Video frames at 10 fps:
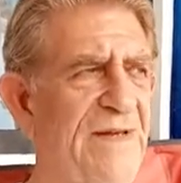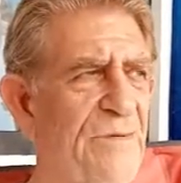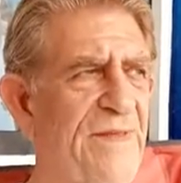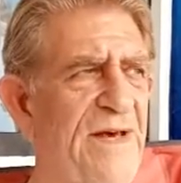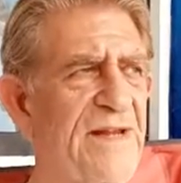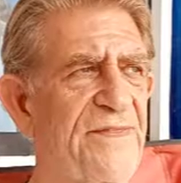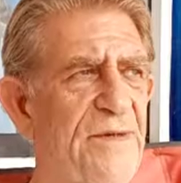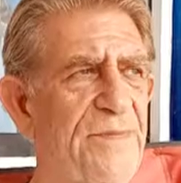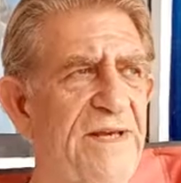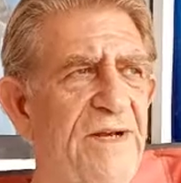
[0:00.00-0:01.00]
And with that, I
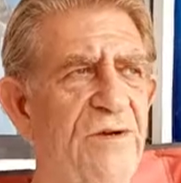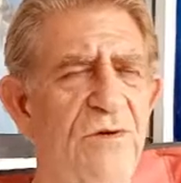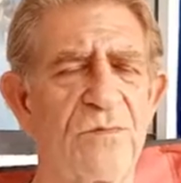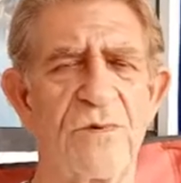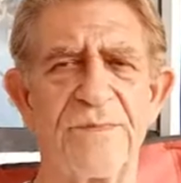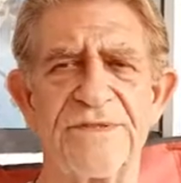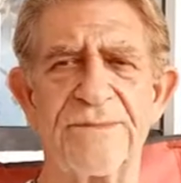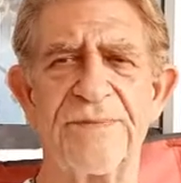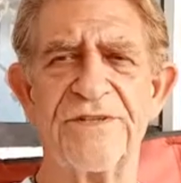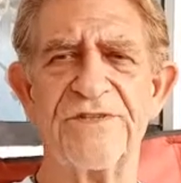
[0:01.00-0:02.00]
think I'm going to get going. We'll put
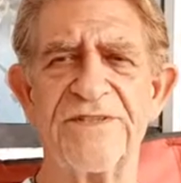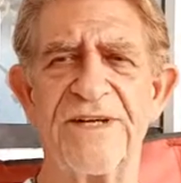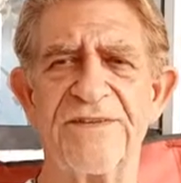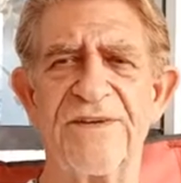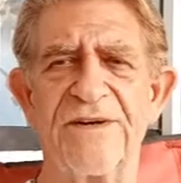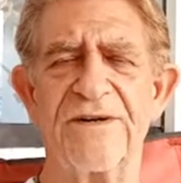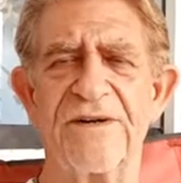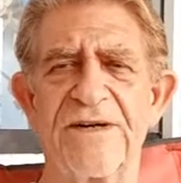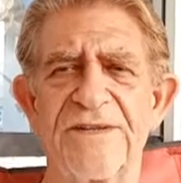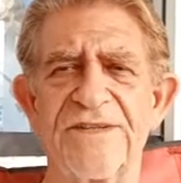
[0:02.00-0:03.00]
some pictures out
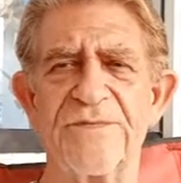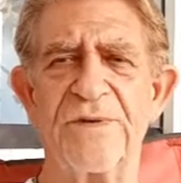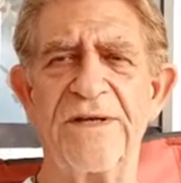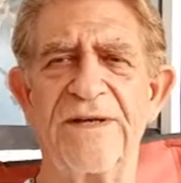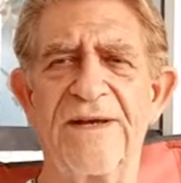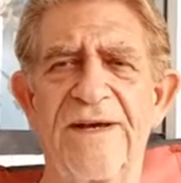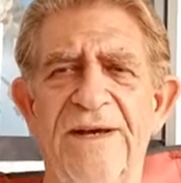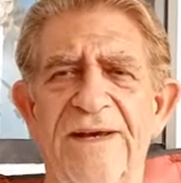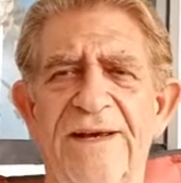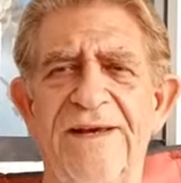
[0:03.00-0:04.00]
there this week.
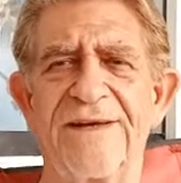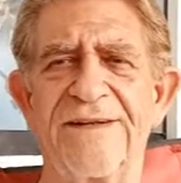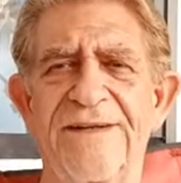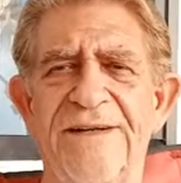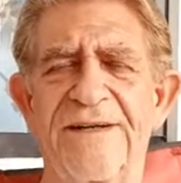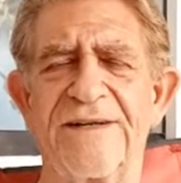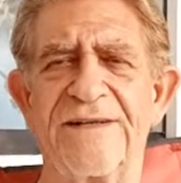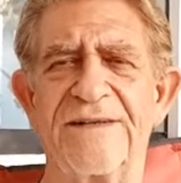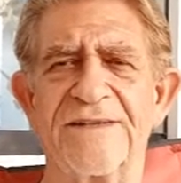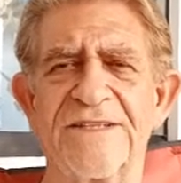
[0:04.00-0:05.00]
And
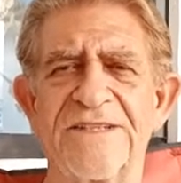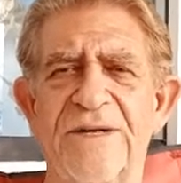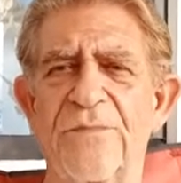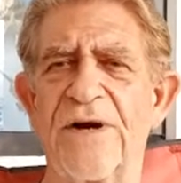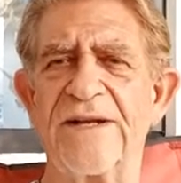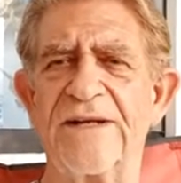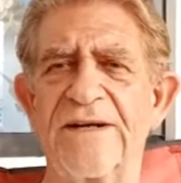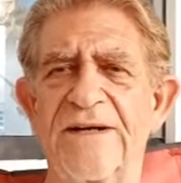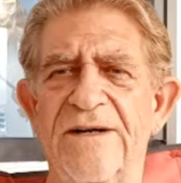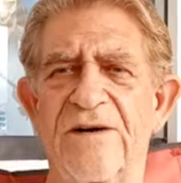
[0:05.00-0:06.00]
listen, I'm
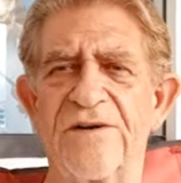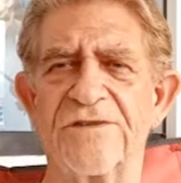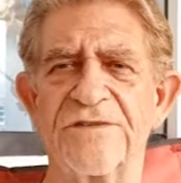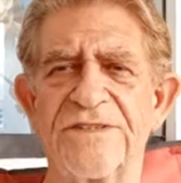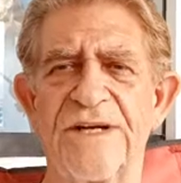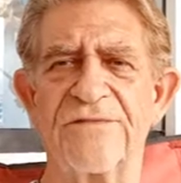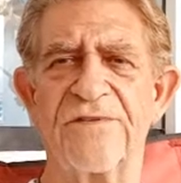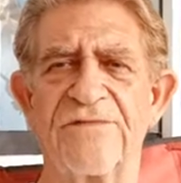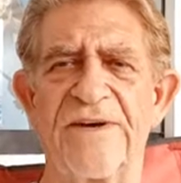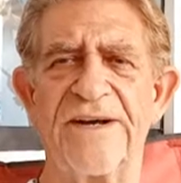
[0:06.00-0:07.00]
writing articles now
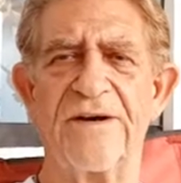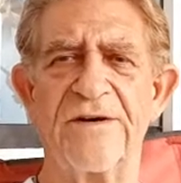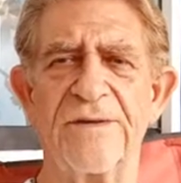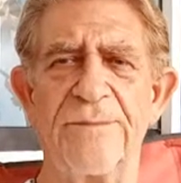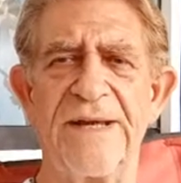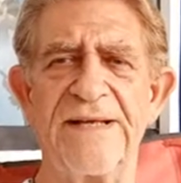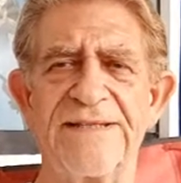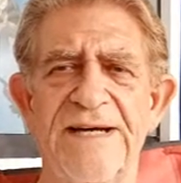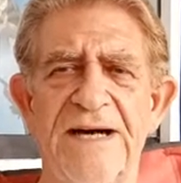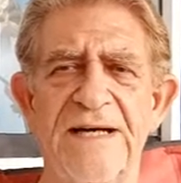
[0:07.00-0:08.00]
for
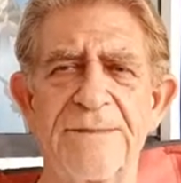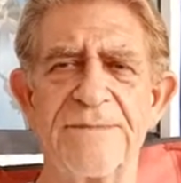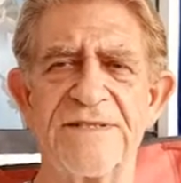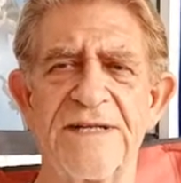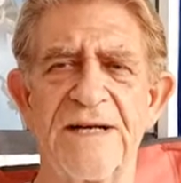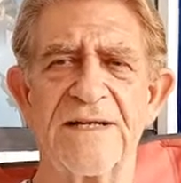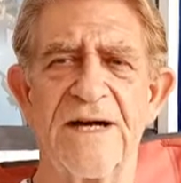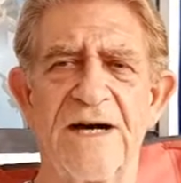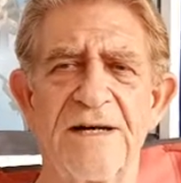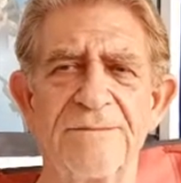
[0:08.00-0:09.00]

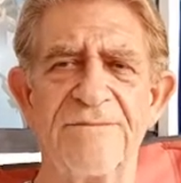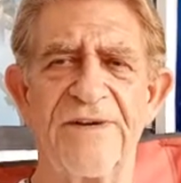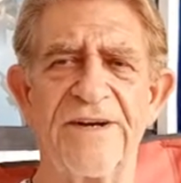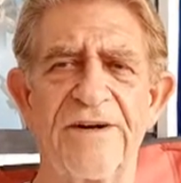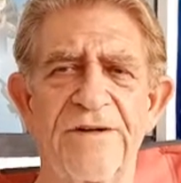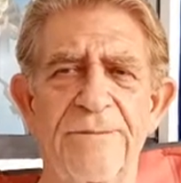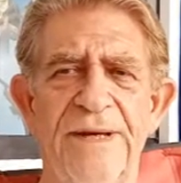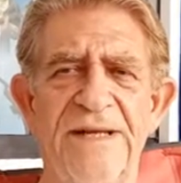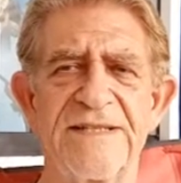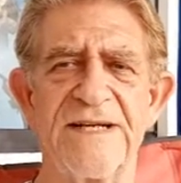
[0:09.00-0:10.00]
VallartaBayTimes.com, Vallarta
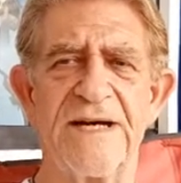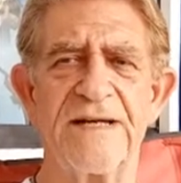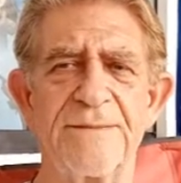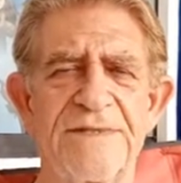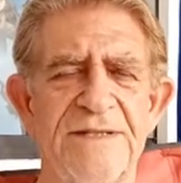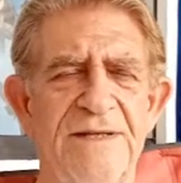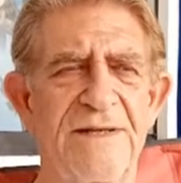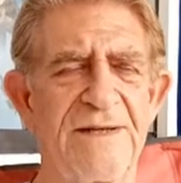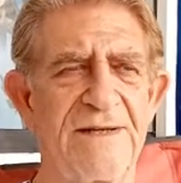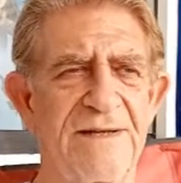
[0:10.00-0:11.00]
Bay Times.
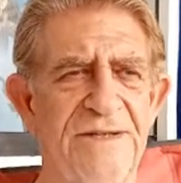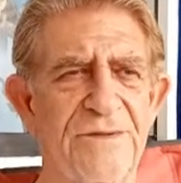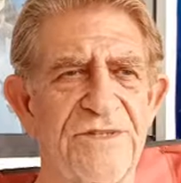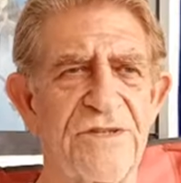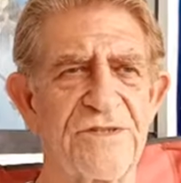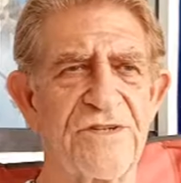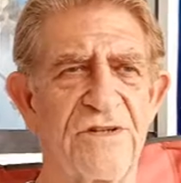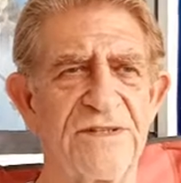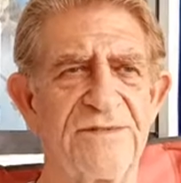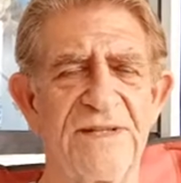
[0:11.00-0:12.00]
I do a series
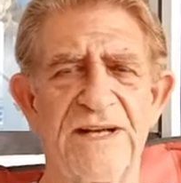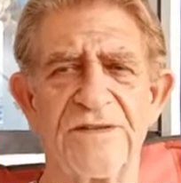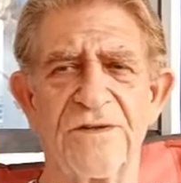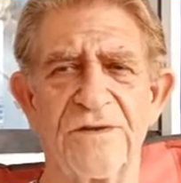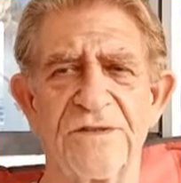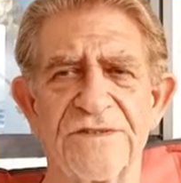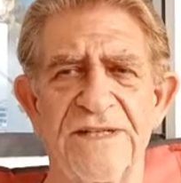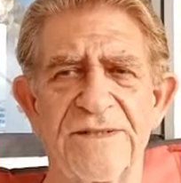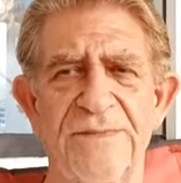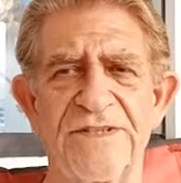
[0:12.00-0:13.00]
called Living Like a Locals.
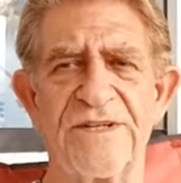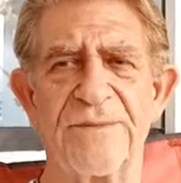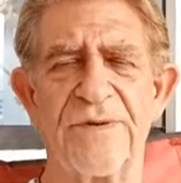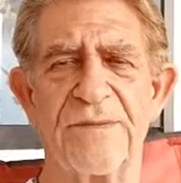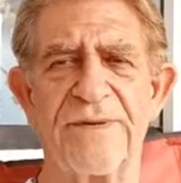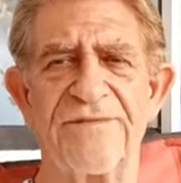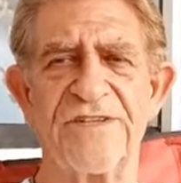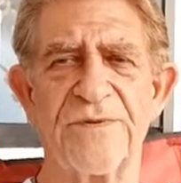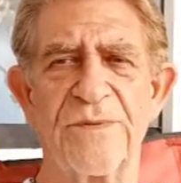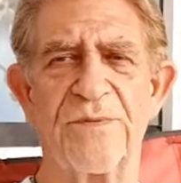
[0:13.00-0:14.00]
Not to mention, I put up my
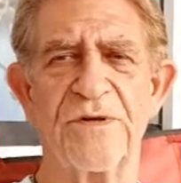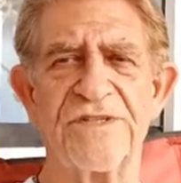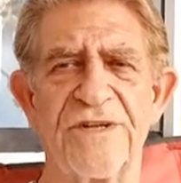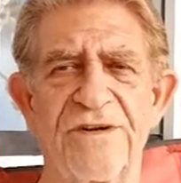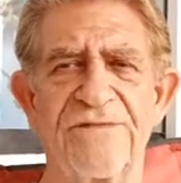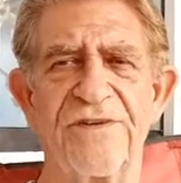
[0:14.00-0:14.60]
fishing reports there.